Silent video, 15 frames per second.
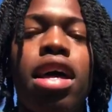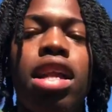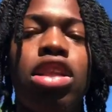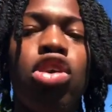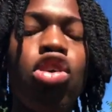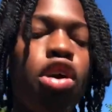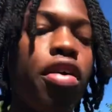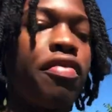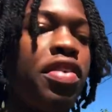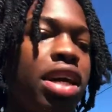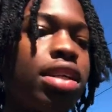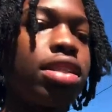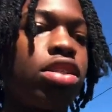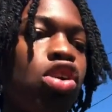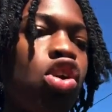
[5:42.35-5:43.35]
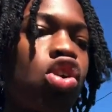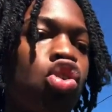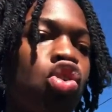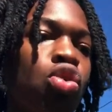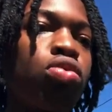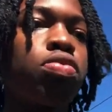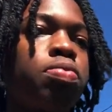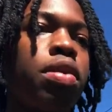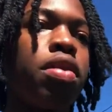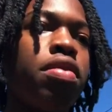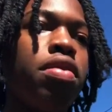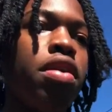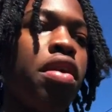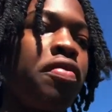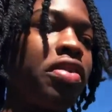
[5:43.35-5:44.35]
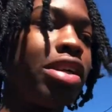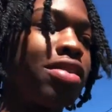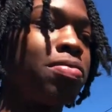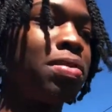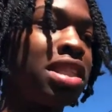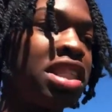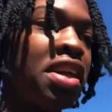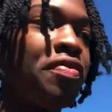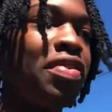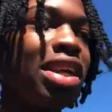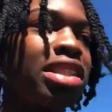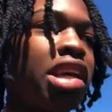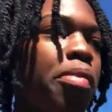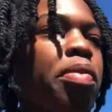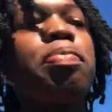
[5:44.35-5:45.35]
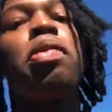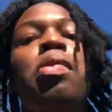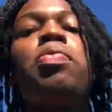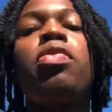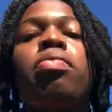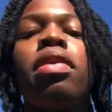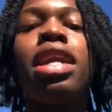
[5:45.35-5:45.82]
Little events, little groups, bro, for specific type of people, bro.